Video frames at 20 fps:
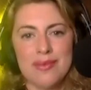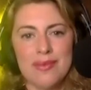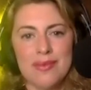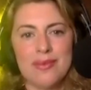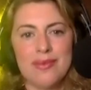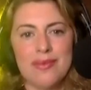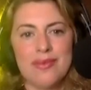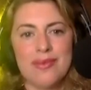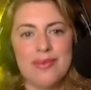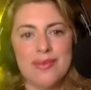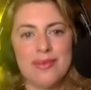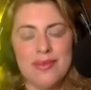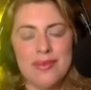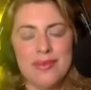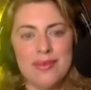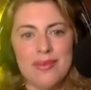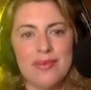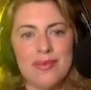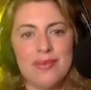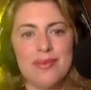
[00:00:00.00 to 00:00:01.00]

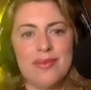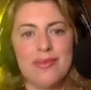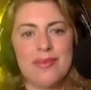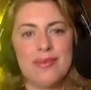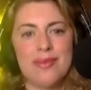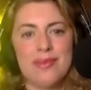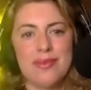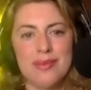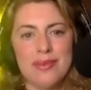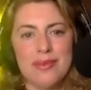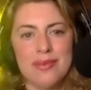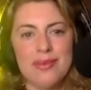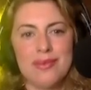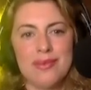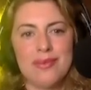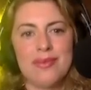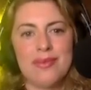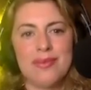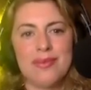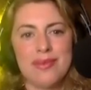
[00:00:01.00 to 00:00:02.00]

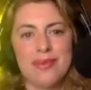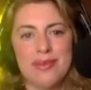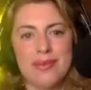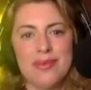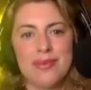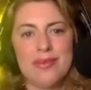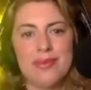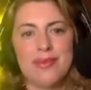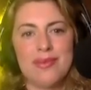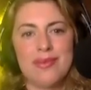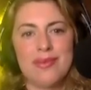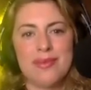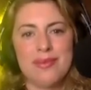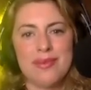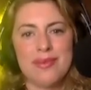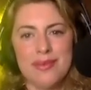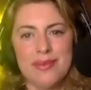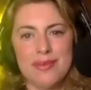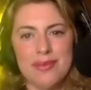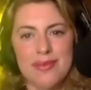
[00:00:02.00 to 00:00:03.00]

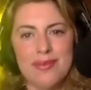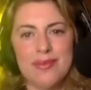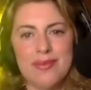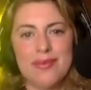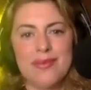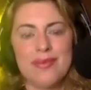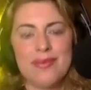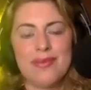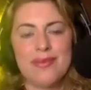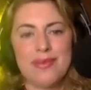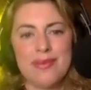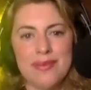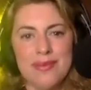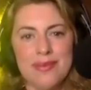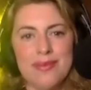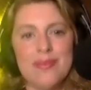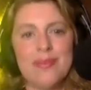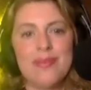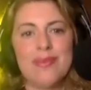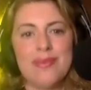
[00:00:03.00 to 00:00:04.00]

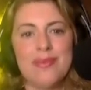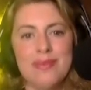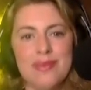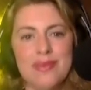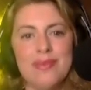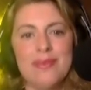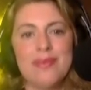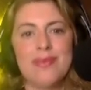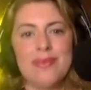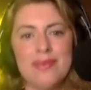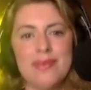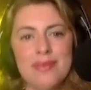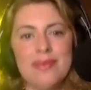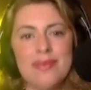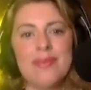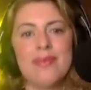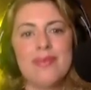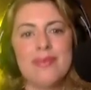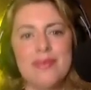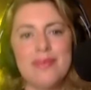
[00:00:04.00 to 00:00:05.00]

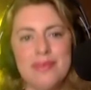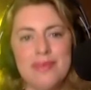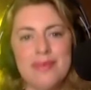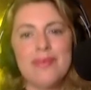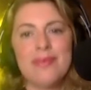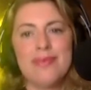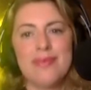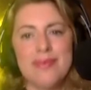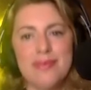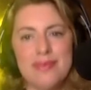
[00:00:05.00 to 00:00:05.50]
This person isn't speaking.